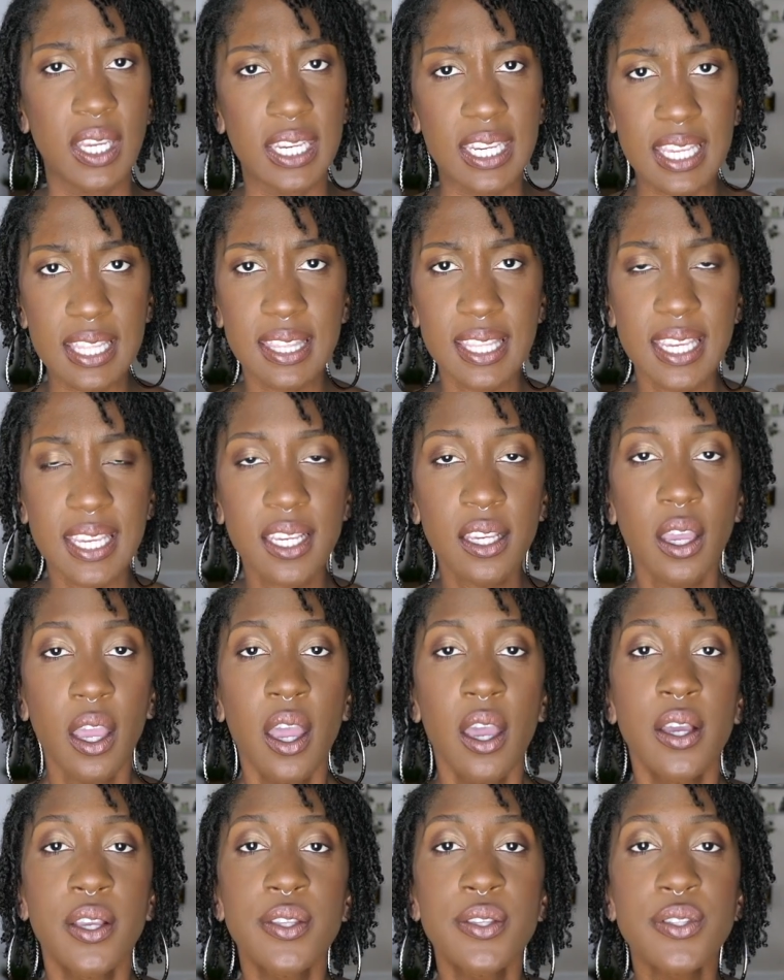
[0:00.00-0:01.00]
anything,
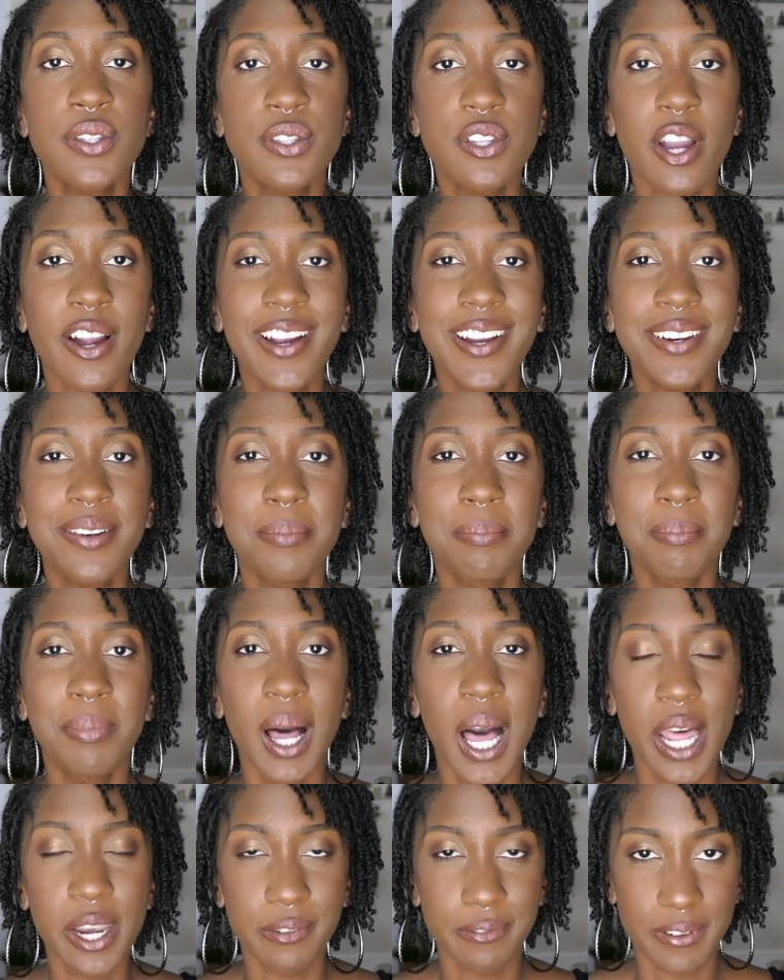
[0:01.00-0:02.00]
start
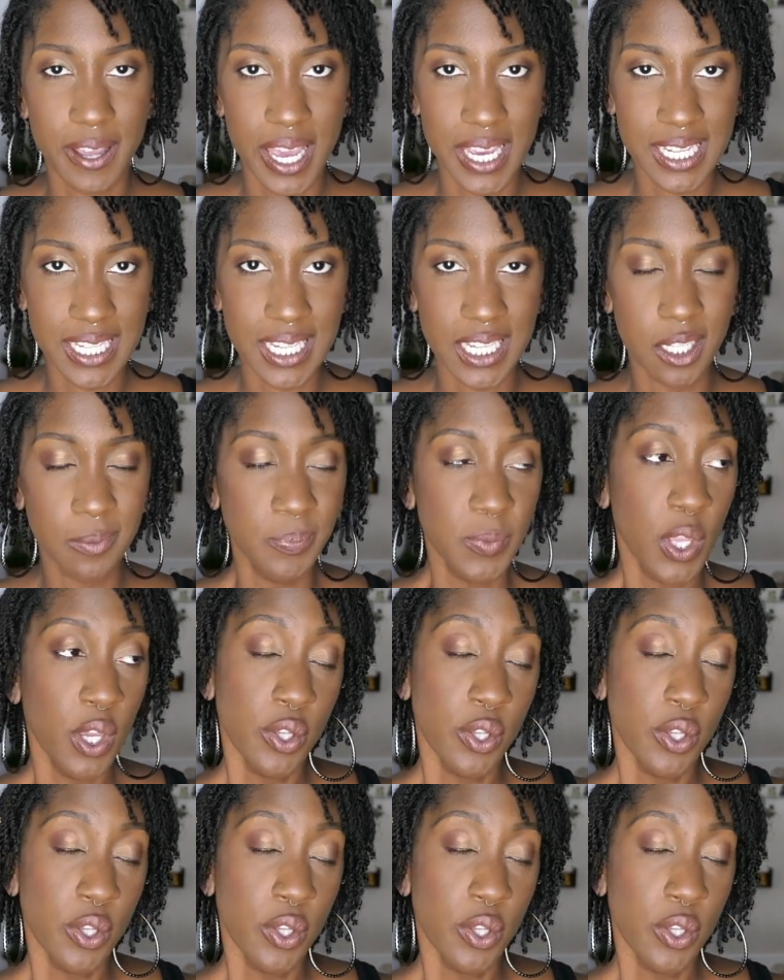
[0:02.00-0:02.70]
modifying.